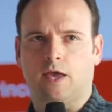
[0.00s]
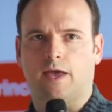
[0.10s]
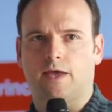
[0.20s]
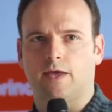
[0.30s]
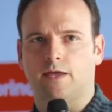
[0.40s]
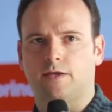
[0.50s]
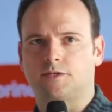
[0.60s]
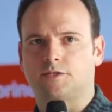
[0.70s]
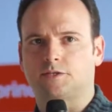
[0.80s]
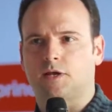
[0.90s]

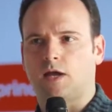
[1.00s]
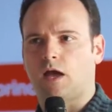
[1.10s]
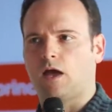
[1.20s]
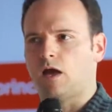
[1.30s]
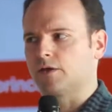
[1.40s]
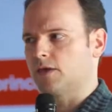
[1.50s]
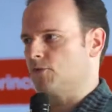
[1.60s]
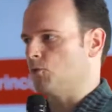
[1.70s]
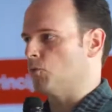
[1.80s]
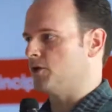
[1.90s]
And I'll give
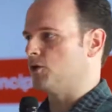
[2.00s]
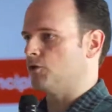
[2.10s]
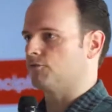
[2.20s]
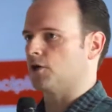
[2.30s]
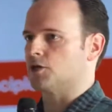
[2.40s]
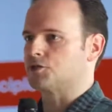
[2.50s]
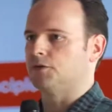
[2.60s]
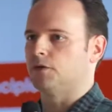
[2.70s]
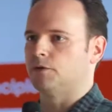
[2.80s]
you one note of caution,